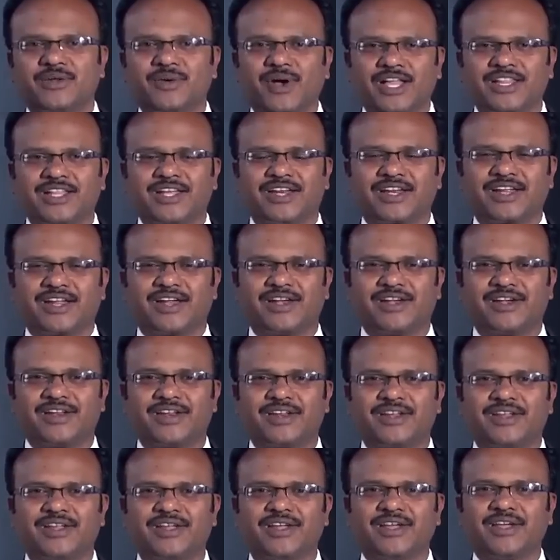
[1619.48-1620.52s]
to other
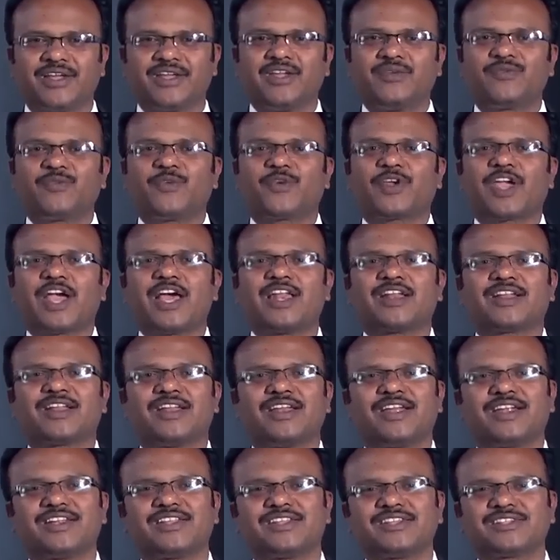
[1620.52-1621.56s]
country. If you
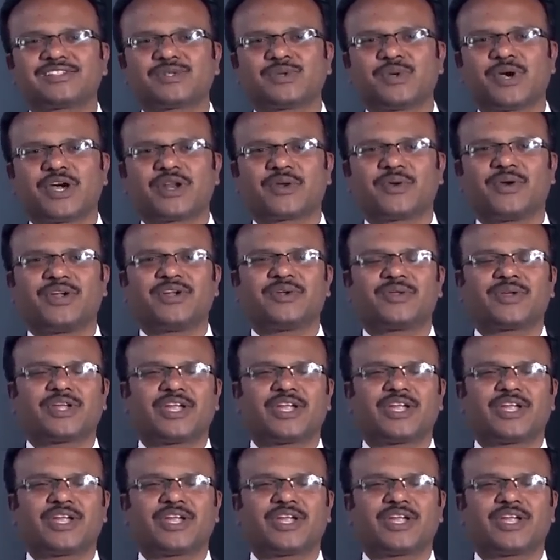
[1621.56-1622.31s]
calculate this, you are going to